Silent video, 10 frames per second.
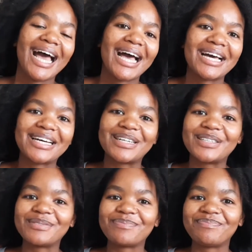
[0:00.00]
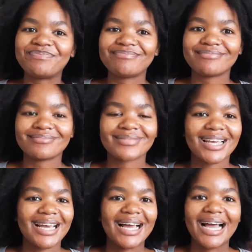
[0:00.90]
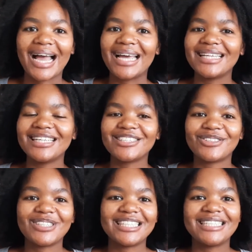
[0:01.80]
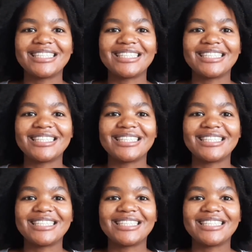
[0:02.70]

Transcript: I literally